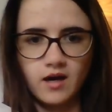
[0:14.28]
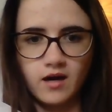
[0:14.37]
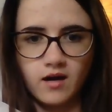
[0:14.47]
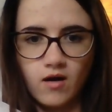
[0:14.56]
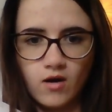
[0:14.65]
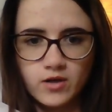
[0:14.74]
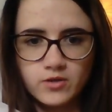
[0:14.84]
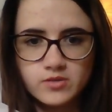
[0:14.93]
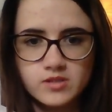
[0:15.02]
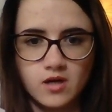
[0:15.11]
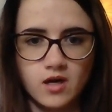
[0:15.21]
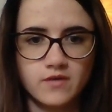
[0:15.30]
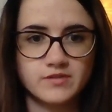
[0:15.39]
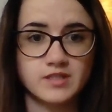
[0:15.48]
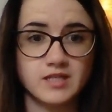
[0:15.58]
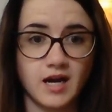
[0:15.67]
uh,
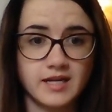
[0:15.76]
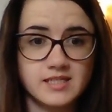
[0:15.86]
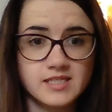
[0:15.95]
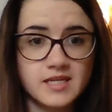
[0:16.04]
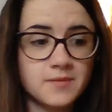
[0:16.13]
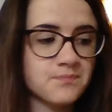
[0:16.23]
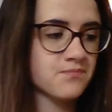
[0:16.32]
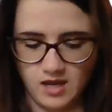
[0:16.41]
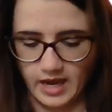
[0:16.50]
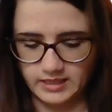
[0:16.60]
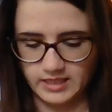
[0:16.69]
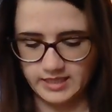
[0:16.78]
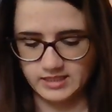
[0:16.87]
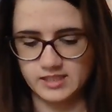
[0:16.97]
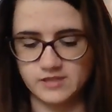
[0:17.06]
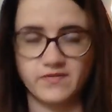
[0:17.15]
90. I like that
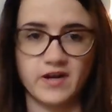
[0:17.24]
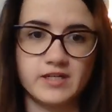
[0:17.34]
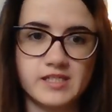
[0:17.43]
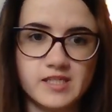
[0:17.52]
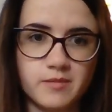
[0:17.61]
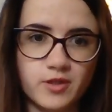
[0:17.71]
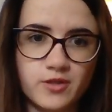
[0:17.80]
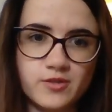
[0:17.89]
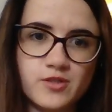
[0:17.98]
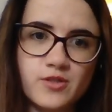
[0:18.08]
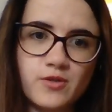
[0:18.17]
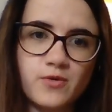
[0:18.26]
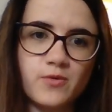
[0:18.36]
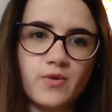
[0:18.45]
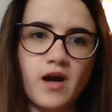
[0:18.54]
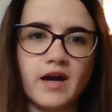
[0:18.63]
it's very similar
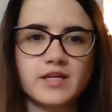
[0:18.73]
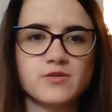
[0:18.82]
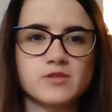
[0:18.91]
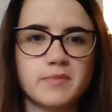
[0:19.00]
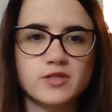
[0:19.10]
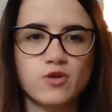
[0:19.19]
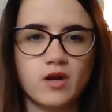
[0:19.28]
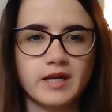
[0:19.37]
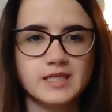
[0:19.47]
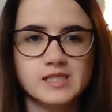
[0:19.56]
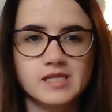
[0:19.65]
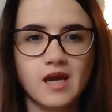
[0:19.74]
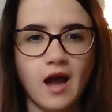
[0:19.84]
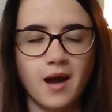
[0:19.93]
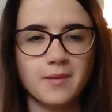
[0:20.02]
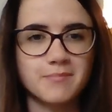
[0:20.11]
to I use Medtronic's
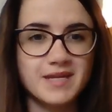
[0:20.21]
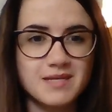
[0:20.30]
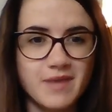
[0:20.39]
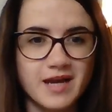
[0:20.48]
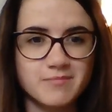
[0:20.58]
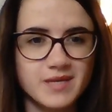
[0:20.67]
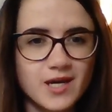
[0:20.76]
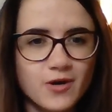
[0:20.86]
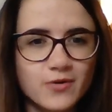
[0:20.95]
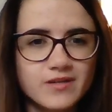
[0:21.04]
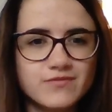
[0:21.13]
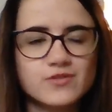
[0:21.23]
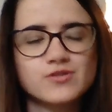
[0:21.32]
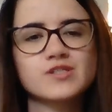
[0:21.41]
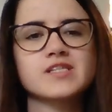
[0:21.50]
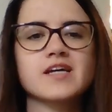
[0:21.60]
um, MiniMed Mio
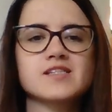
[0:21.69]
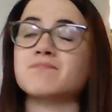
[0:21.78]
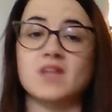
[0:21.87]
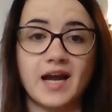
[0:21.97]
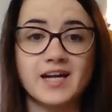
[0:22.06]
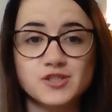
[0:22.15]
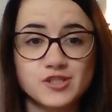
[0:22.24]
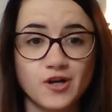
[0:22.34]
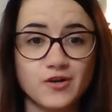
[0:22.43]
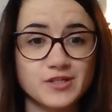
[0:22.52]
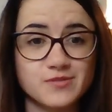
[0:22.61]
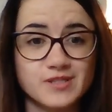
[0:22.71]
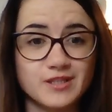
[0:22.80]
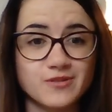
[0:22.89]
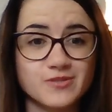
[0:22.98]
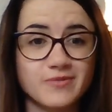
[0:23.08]
infusion sets. I actually started using
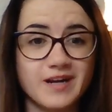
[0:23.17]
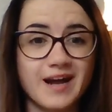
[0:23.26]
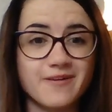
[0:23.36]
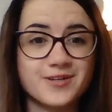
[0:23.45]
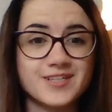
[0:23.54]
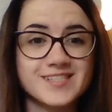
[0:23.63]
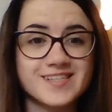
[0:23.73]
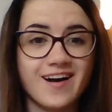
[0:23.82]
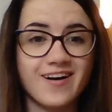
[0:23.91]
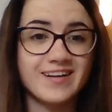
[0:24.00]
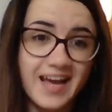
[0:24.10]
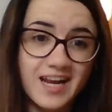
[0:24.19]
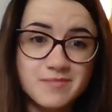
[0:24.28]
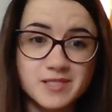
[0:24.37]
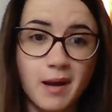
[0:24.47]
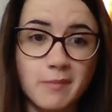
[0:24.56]
those when I was on
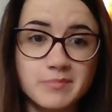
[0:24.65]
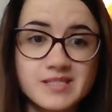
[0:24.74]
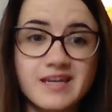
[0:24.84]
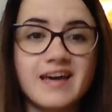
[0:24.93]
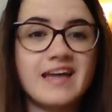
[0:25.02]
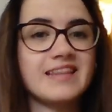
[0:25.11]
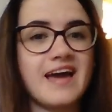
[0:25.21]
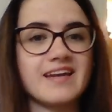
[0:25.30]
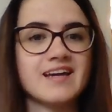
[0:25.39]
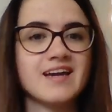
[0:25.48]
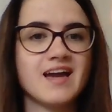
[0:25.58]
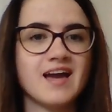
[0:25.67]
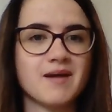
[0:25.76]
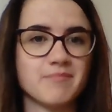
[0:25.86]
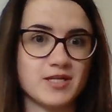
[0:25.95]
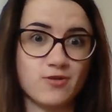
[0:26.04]
Animus pumps, and then
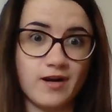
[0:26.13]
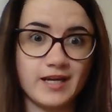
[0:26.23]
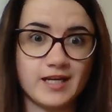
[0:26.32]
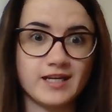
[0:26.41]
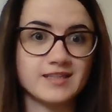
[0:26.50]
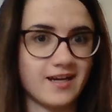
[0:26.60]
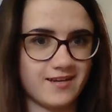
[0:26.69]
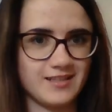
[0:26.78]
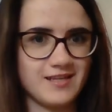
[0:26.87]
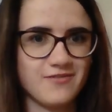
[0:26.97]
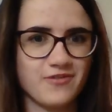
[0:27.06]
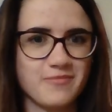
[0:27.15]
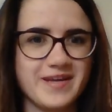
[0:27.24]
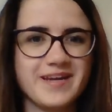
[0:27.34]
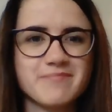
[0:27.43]
Medtronic, luckily for me,